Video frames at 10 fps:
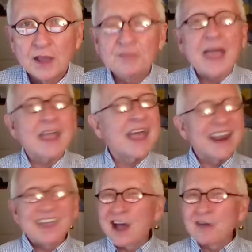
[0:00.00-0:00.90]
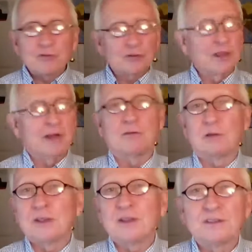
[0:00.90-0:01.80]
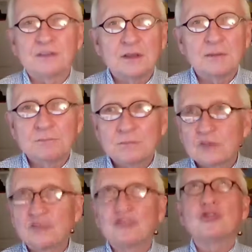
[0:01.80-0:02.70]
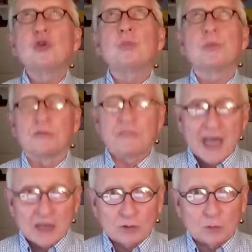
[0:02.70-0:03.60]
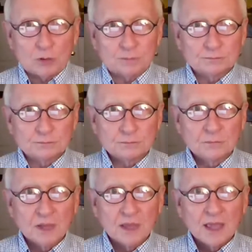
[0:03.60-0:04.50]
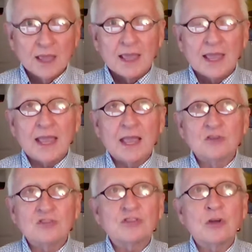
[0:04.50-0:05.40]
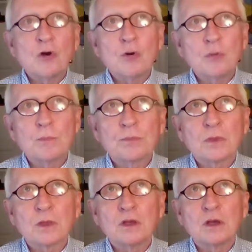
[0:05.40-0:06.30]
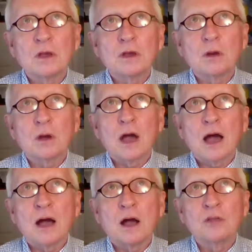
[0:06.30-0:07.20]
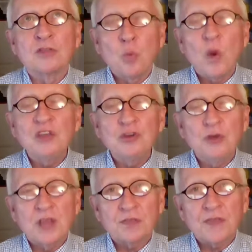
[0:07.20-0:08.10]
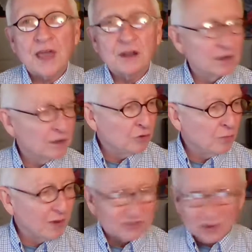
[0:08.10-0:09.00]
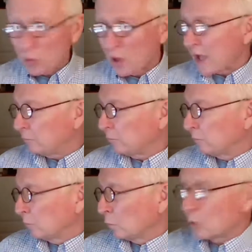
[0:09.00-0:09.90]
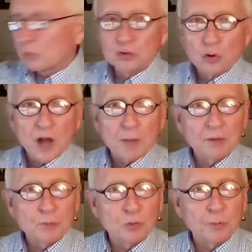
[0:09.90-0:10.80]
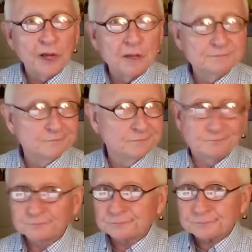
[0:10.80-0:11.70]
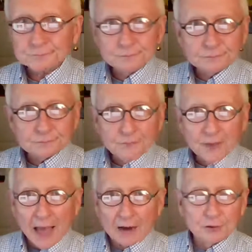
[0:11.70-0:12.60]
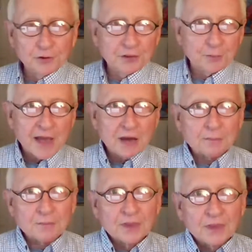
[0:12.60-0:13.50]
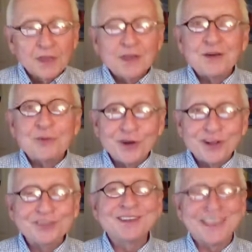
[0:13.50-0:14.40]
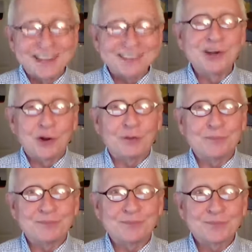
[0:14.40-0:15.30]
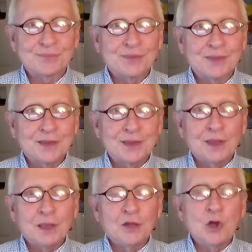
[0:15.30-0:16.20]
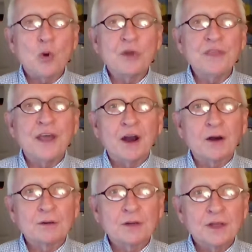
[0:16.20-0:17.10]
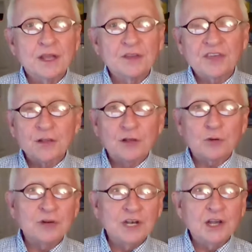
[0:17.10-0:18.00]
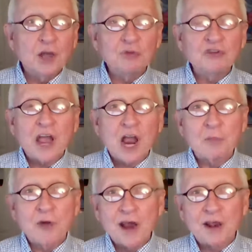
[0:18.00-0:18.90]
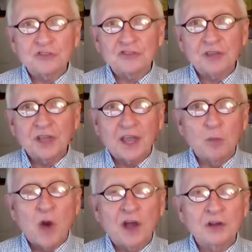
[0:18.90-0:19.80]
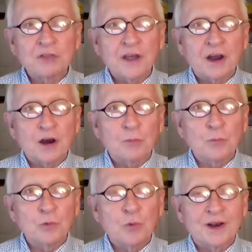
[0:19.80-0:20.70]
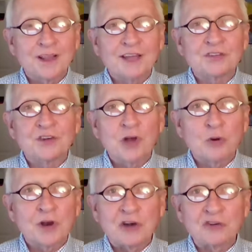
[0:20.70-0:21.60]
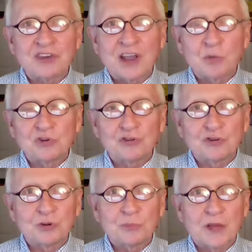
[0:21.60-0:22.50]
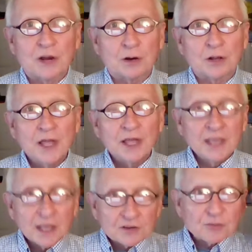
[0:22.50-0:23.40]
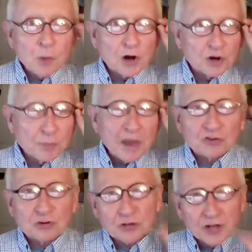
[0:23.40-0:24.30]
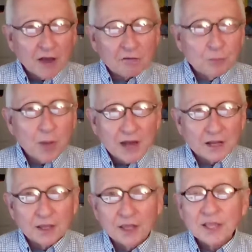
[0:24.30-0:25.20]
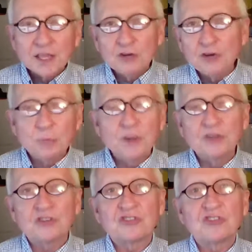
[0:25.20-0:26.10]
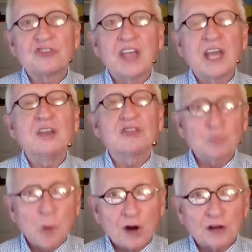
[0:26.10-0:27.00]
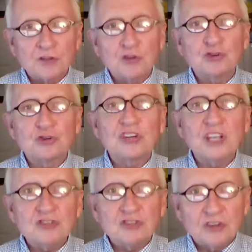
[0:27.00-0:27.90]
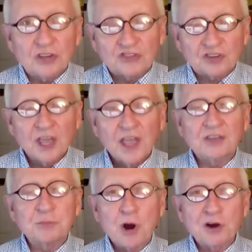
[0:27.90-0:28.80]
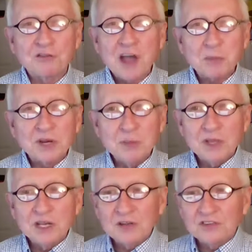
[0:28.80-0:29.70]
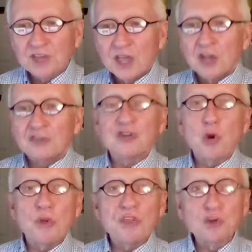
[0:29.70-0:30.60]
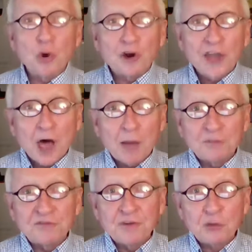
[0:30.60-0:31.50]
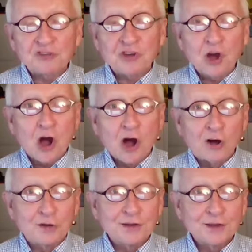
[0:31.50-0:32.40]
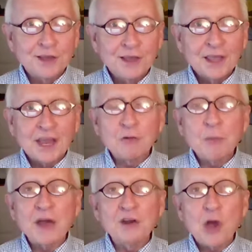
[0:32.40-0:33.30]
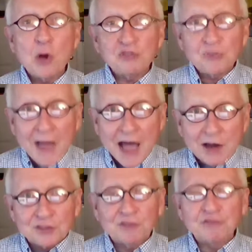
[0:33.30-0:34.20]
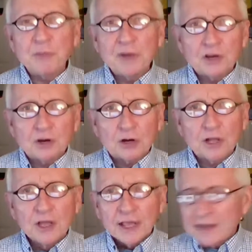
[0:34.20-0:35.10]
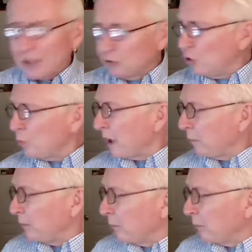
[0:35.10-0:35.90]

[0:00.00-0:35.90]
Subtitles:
That kind of comfort level is super valuable. And so the way you get that, and may say, well, I work with doorknob people, but I don't know anything about them. Well, get to know them. Go in there and say, look, we need to go check our products. And while you're there, we want to get to know and understand what you're doing better. Get smarter. Make sure that everybody in your business is getting smart and that you're teaching this as part of company meetings. So when the doorknob folks call, everybody knows about it and they're familiar. Now, you may be